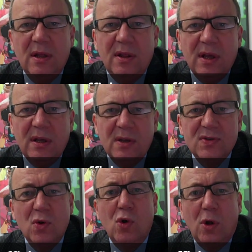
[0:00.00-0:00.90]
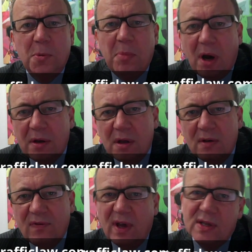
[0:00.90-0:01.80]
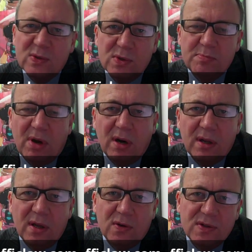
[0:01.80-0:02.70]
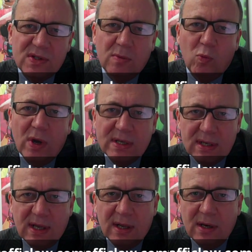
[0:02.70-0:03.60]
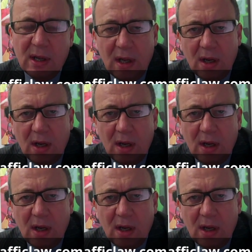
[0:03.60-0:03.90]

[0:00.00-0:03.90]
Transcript: The so-called parking offence was parking on some wasteland